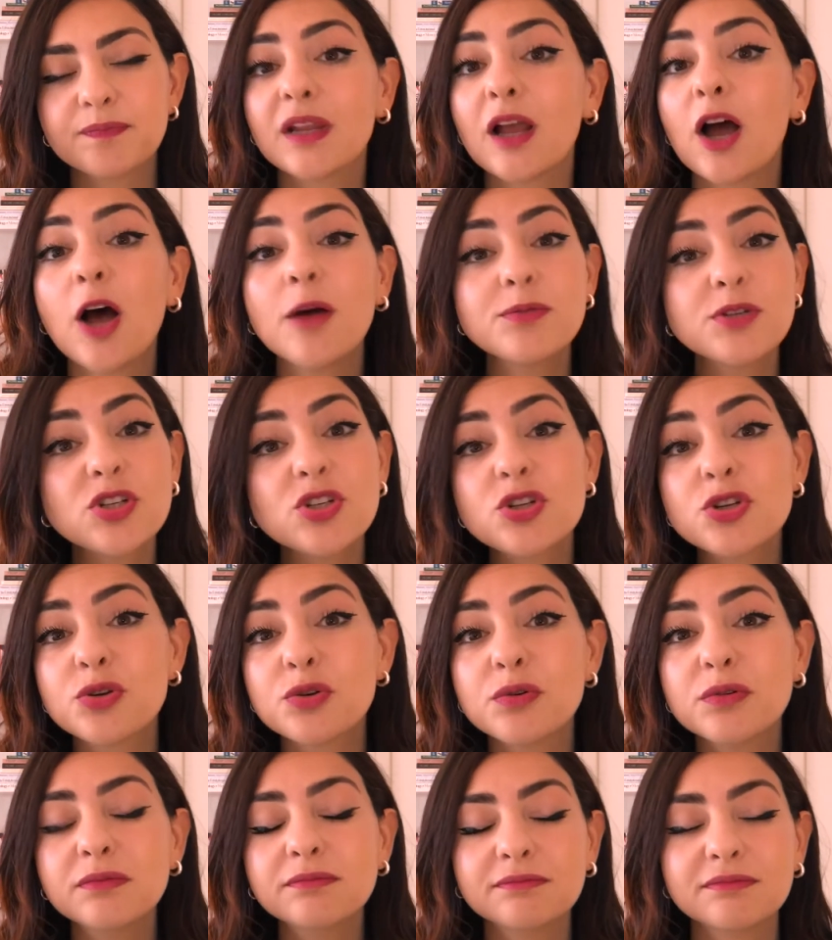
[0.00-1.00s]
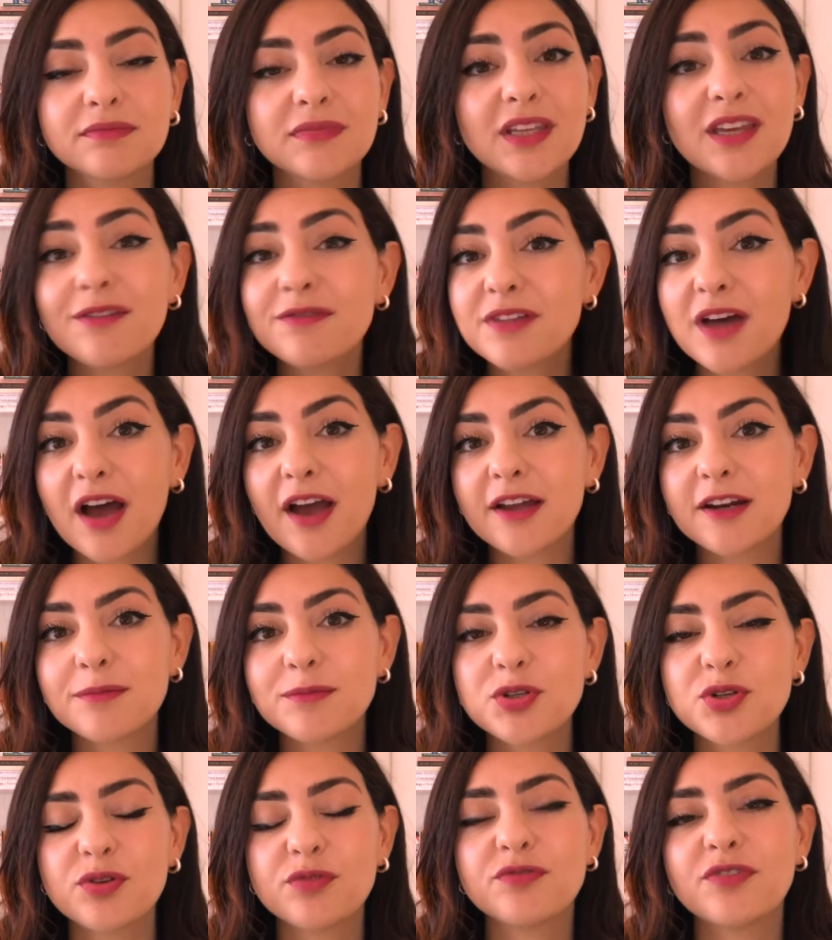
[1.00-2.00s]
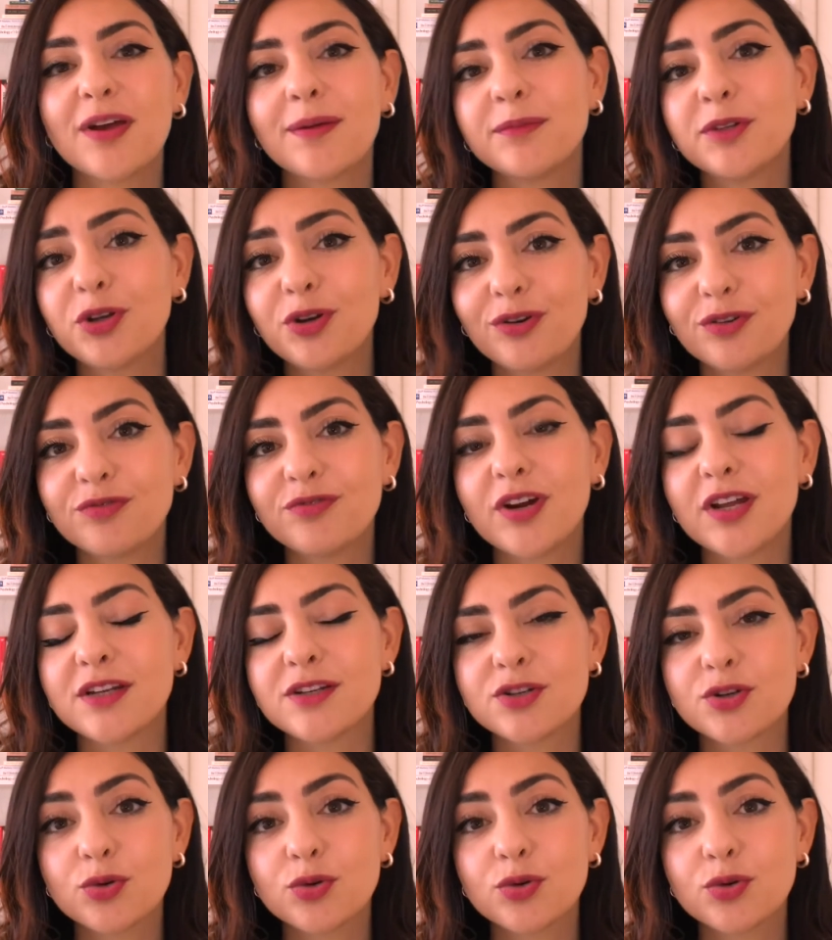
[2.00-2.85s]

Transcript: Option 2, give the item to a family or a friend